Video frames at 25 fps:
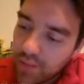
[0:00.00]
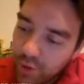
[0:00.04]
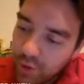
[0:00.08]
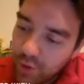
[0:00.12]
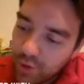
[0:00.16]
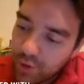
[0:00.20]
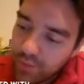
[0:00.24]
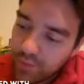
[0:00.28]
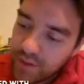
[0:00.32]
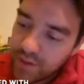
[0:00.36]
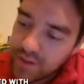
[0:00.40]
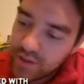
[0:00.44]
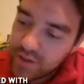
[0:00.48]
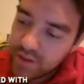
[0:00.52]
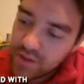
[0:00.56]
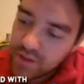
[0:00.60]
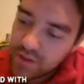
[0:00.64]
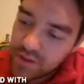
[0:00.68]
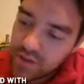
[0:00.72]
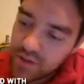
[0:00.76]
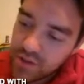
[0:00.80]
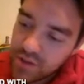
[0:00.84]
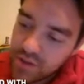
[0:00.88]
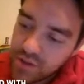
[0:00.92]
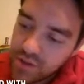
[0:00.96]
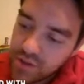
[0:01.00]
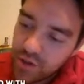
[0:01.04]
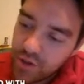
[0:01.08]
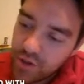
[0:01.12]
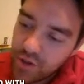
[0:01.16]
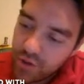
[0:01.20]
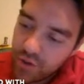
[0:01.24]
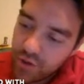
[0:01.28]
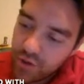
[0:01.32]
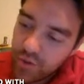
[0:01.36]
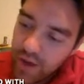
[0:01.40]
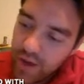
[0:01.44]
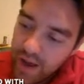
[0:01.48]
purpose to show
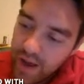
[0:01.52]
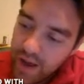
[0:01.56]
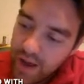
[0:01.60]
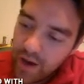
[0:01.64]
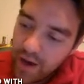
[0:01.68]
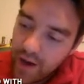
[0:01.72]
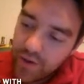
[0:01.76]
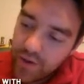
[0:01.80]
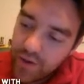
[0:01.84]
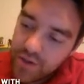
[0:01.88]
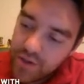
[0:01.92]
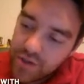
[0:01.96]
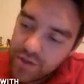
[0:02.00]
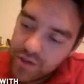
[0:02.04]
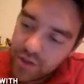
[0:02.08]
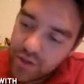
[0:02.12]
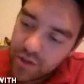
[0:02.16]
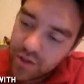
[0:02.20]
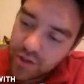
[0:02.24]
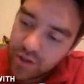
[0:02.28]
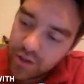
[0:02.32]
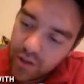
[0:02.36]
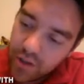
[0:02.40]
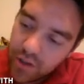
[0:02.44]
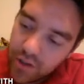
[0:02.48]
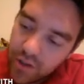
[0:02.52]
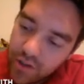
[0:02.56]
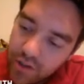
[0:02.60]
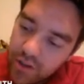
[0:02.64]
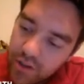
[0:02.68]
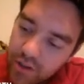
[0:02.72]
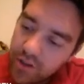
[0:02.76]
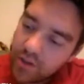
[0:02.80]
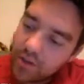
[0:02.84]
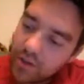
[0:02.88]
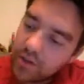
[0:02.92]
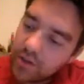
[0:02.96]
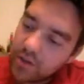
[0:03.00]
you how it should look
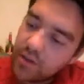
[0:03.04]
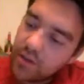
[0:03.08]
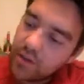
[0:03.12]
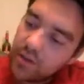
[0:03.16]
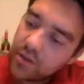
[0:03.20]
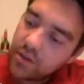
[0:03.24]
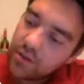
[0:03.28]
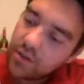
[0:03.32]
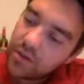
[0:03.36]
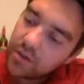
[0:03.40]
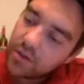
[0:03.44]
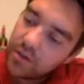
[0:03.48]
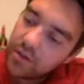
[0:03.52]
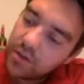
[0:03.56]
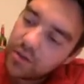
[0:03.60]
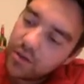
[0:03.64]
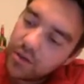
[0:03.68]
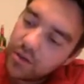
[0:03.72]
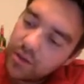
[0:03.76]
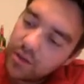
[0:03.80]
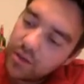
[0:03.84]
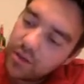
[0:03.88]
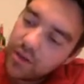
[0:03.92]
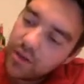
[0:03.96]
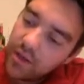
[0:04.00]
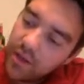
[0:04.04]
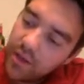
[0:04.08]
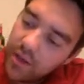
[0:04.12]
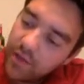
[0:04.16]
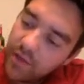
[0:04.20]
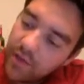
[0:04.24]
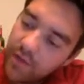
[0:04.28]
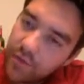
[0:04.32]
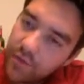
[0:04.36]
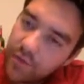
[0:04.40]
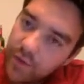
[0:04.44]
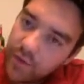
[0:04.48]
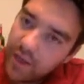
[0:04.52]

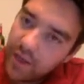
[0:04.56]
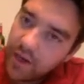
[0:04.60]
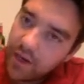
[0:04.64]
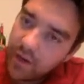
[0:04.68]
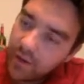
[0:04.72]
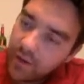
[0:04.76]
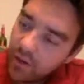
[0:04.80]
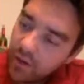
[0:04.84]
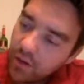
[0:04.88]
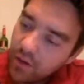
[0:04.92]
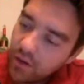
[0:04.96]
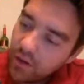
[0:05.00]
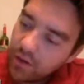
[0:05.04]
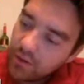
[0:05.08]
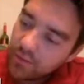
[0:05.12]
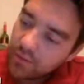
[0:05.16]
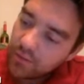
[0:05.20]
if you get it wrong.